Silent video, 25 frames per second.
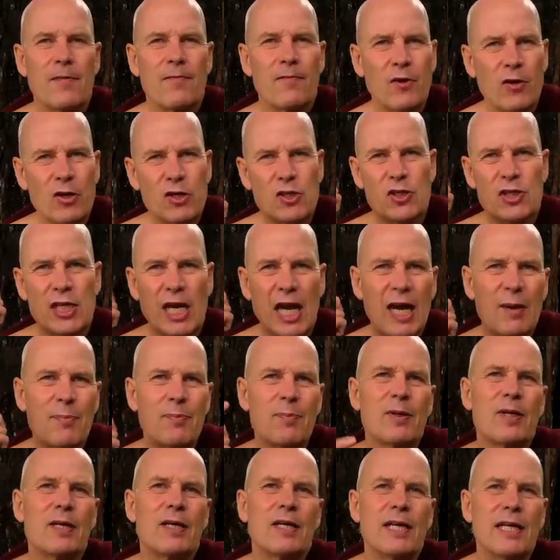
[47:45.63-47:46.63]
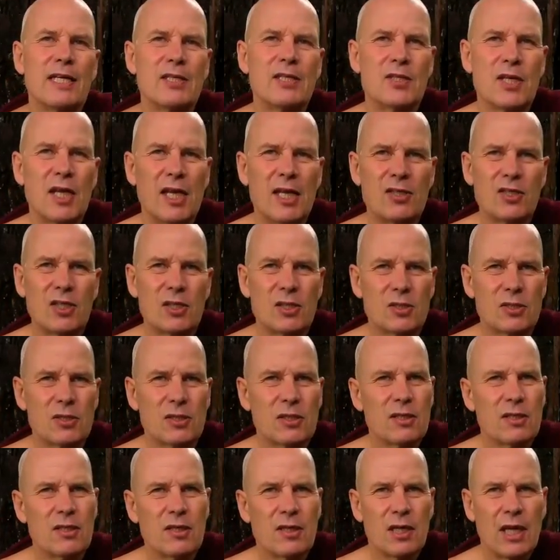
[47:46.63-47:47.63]
Very sharp intelligence,
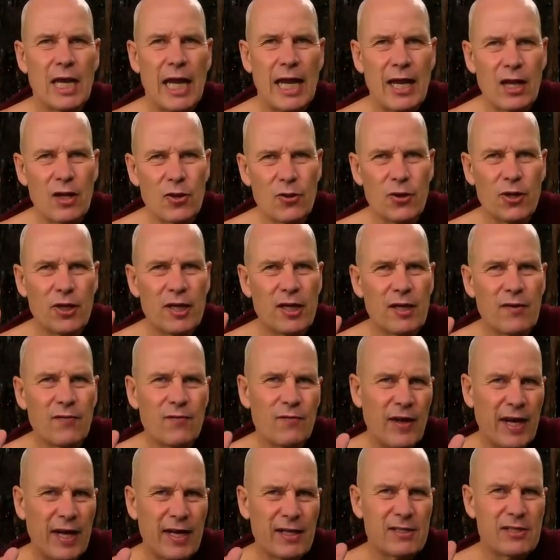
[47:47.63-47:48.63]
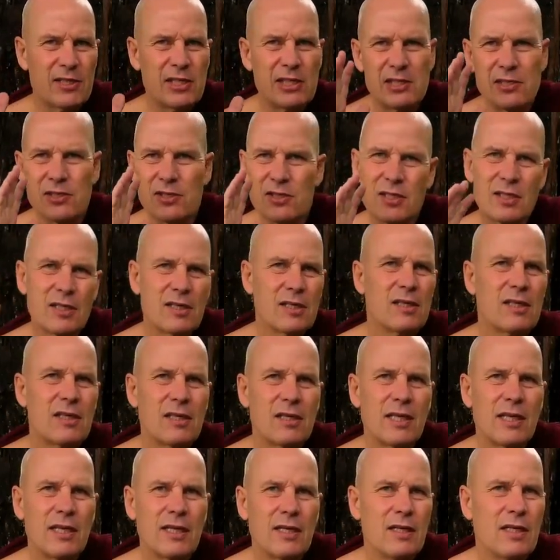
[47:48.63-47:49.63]
analytical faculties,
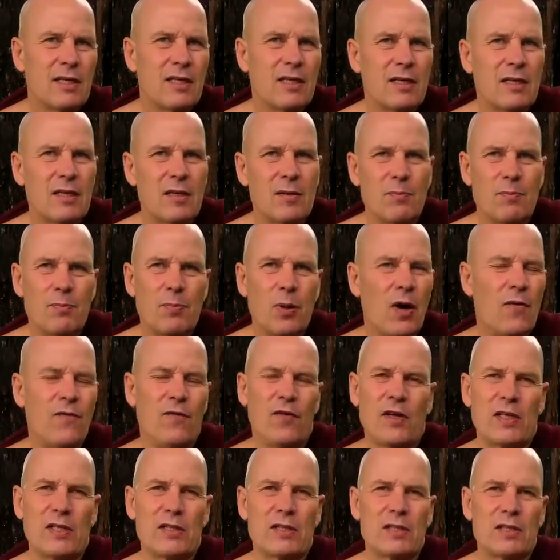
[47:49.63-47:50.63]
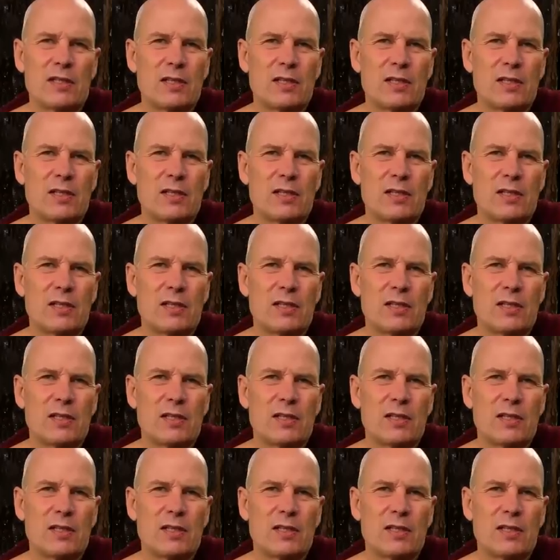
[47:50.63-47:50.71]
perfect,